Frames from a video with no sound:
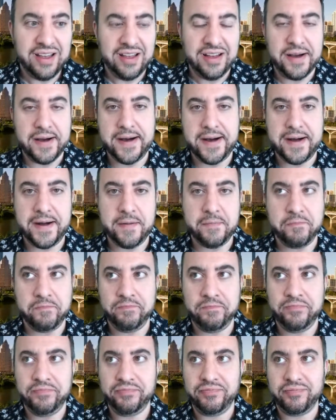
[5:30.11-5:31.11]

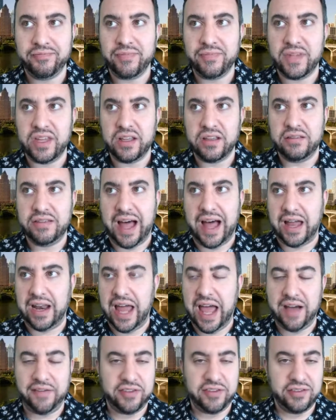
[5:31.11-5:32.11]
not
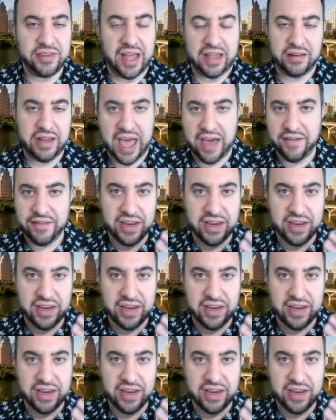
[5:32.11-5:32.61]
have